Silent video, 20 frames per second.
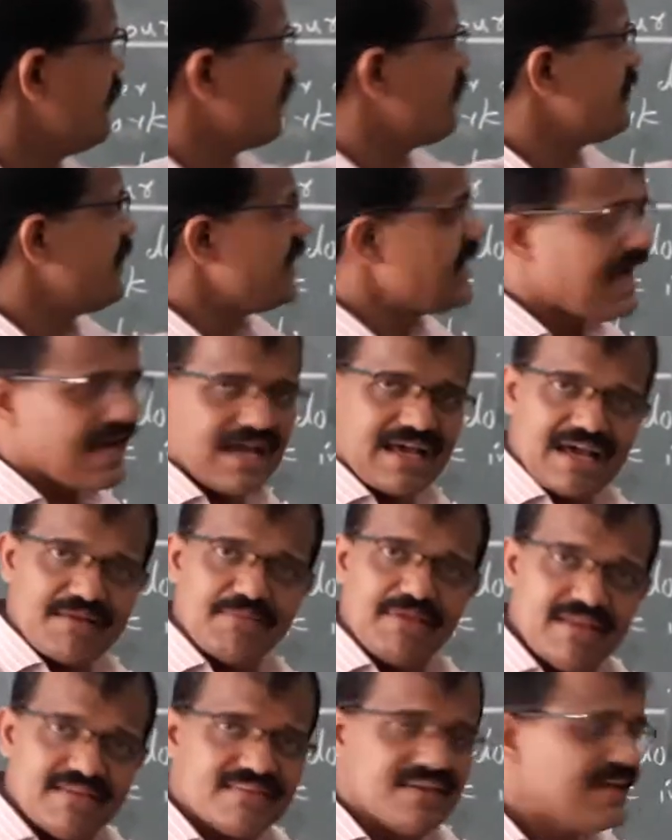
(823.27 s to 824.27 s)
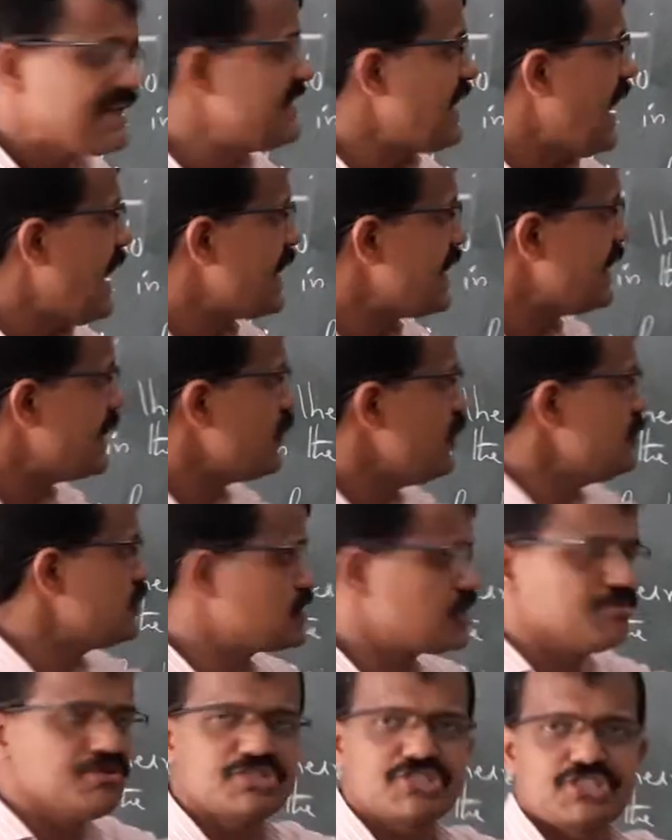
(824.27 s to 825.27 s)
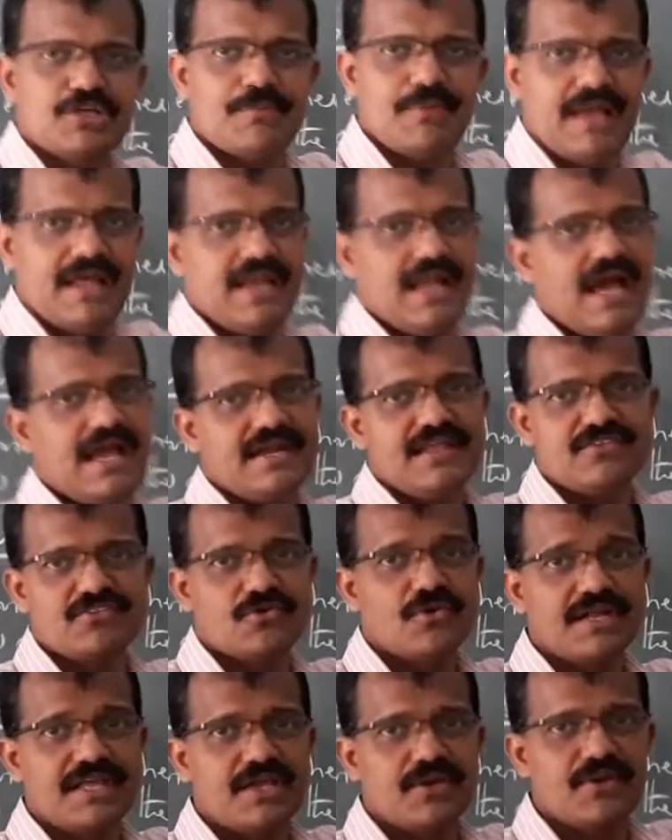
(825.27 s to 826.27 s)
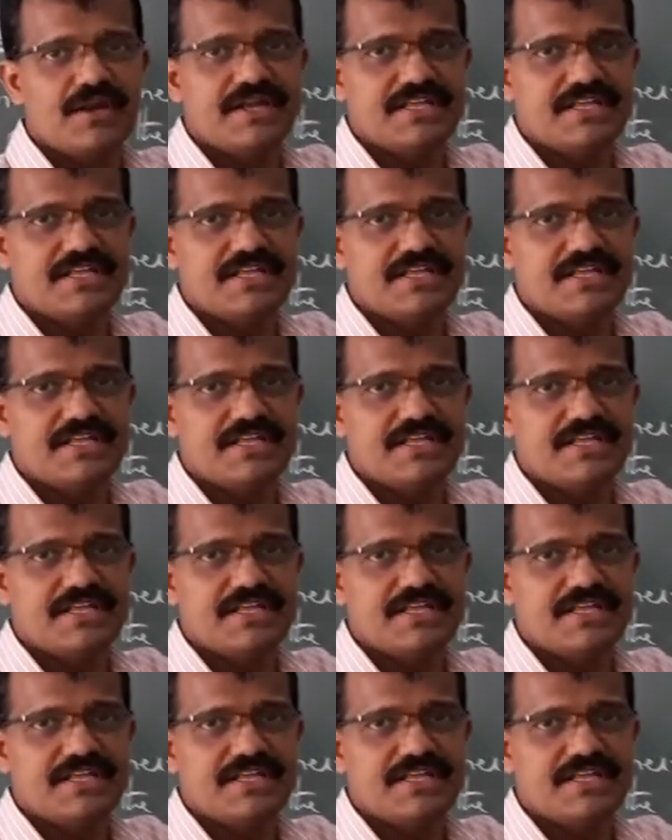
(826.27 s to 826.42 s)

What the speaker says: Then means the unequal distribution of land. Land is not equally